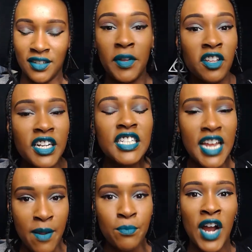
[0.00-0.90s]
The ability to
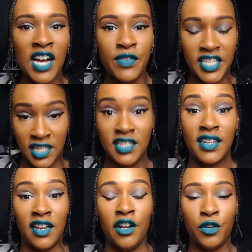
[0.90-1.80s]
improv is a
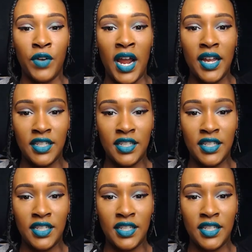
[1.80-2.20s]
skill, right?